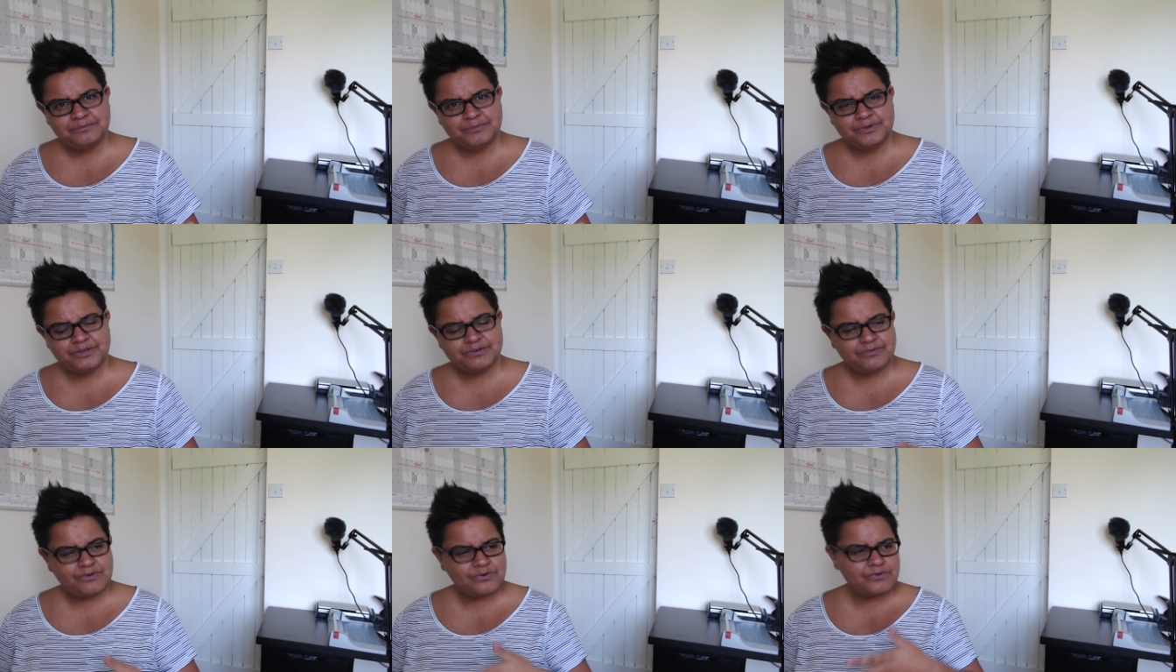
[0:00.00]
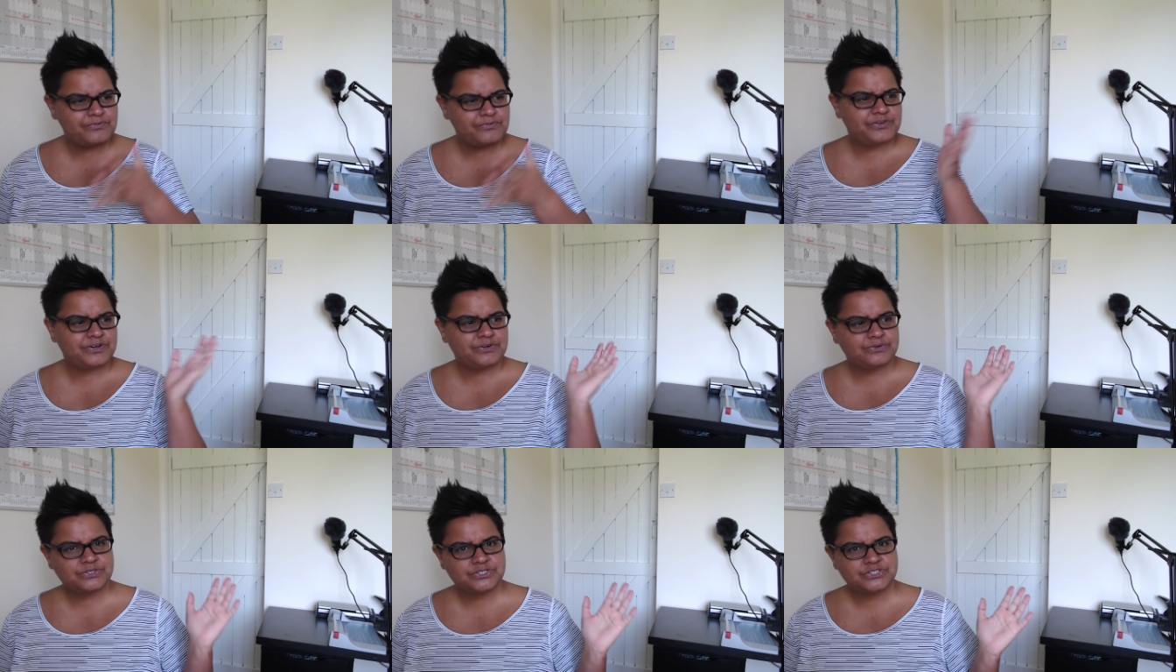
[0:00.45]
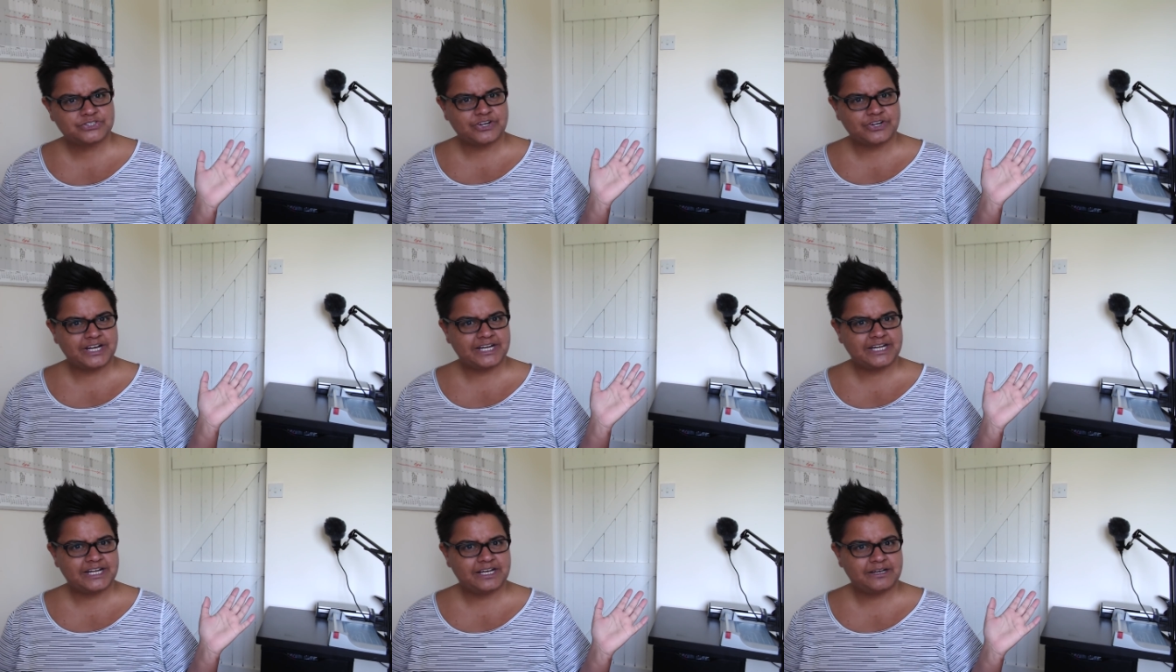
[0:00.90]
We're off in
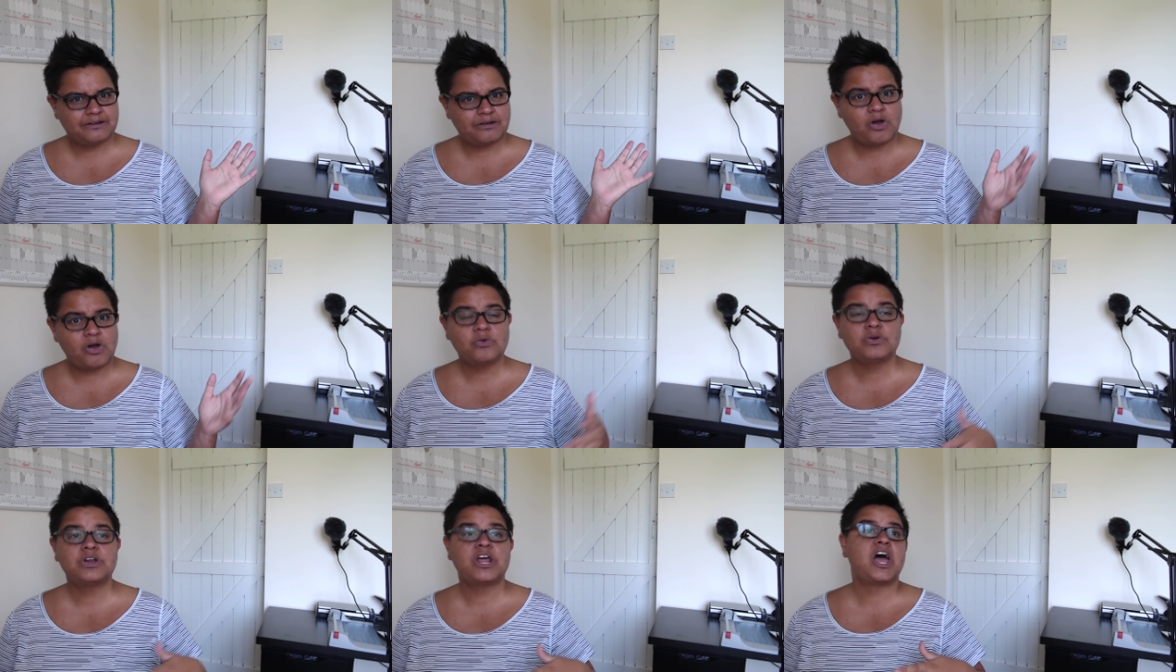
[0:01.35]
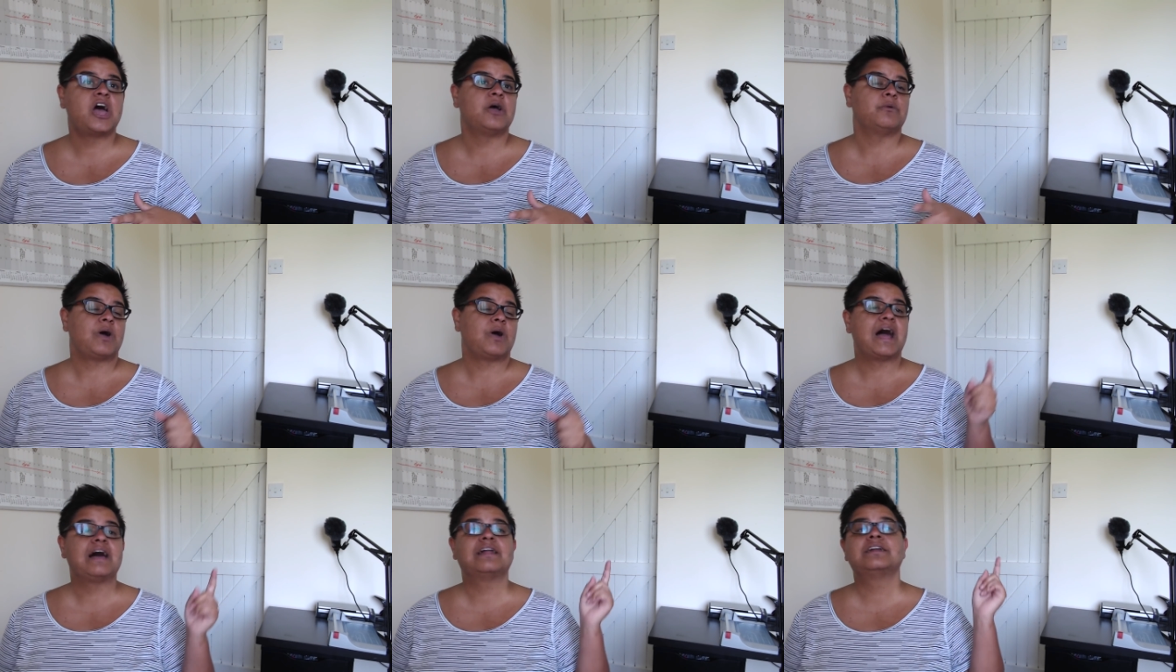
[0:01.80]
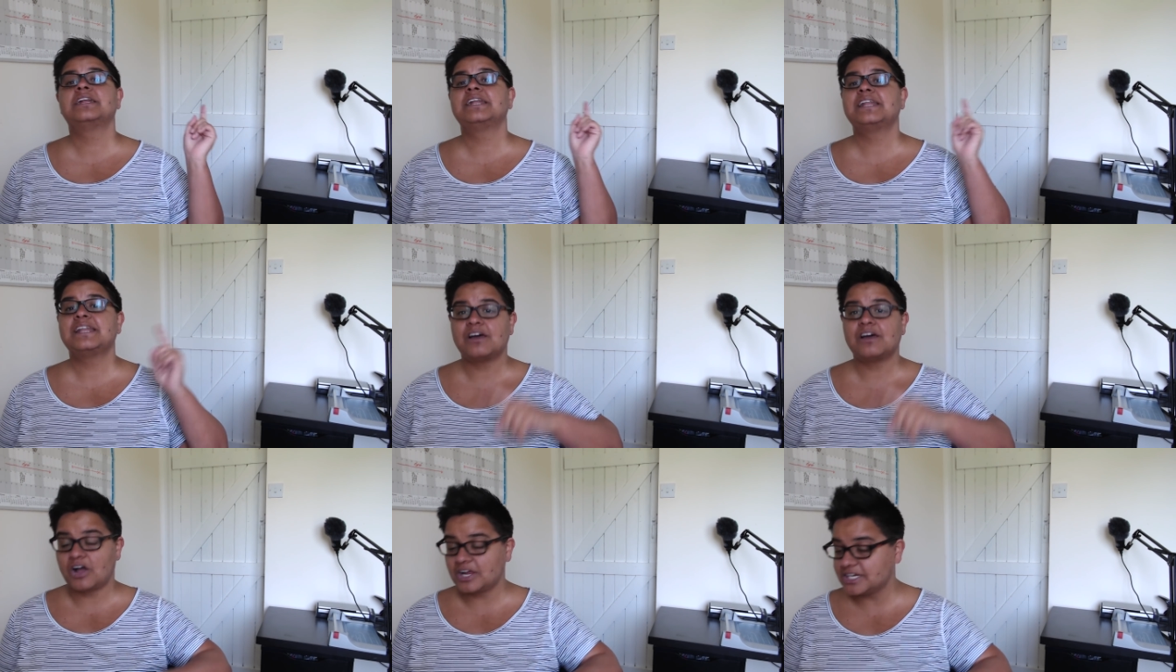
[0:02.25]
Australia. Oh no,
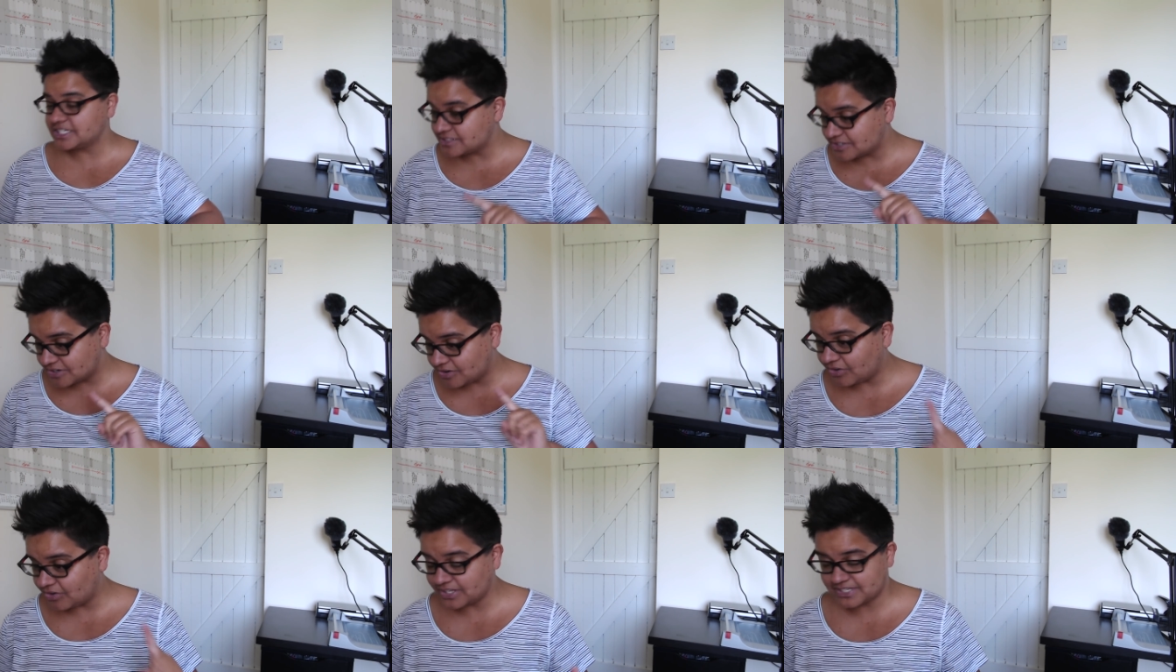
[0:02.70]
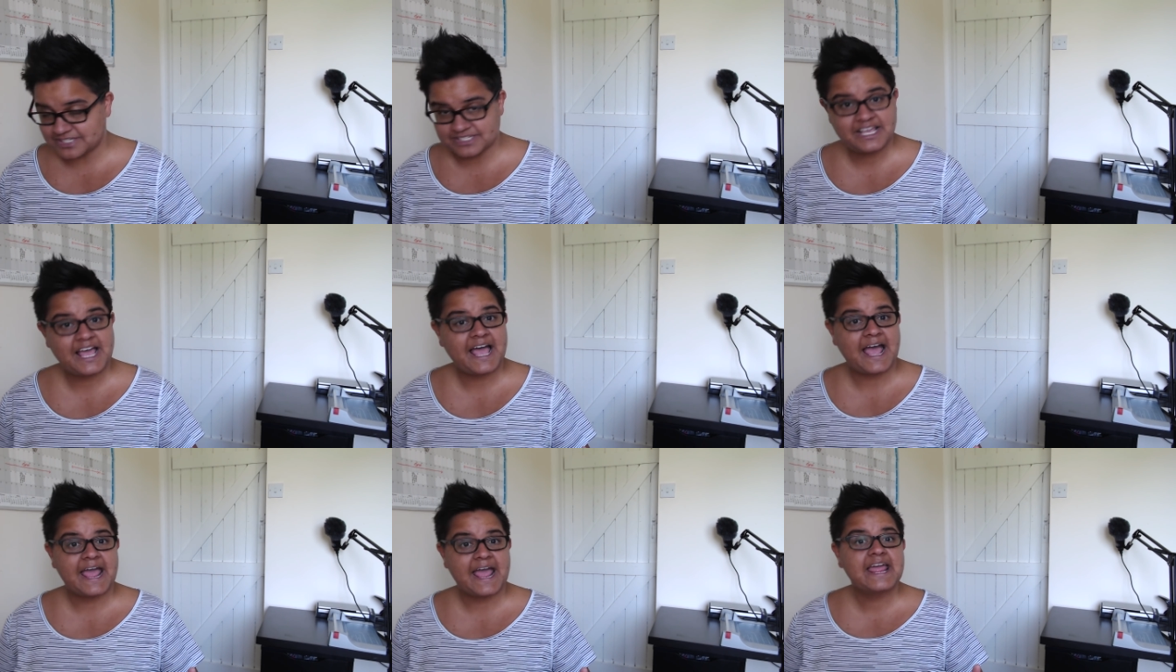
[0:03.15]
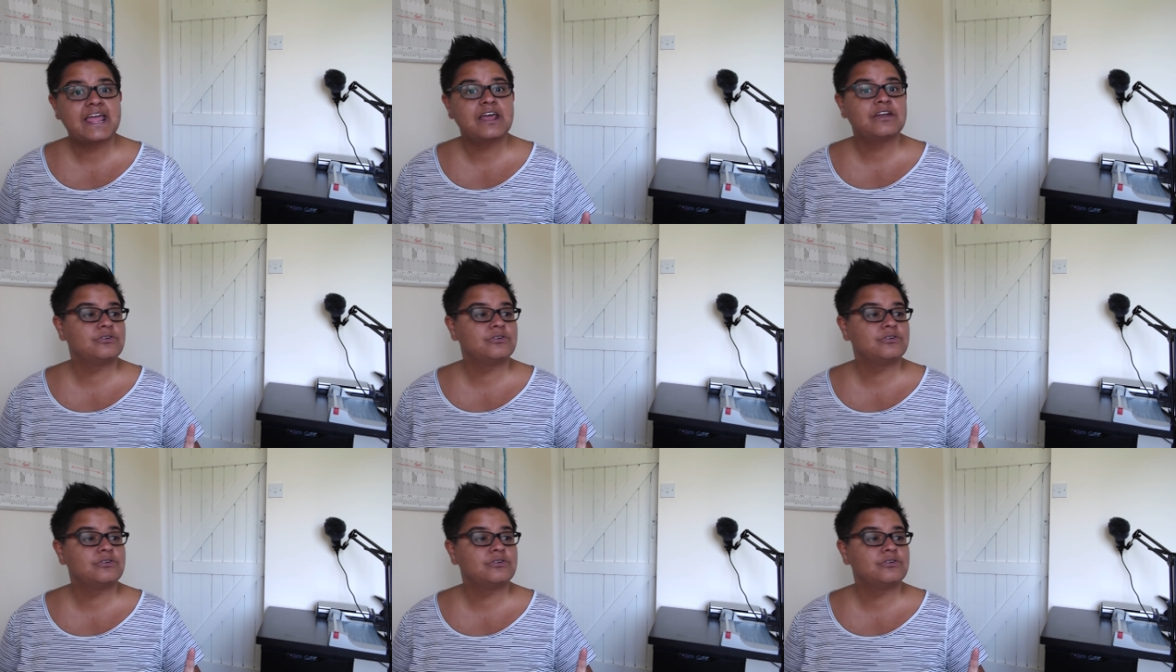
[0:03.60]
and I gotta say,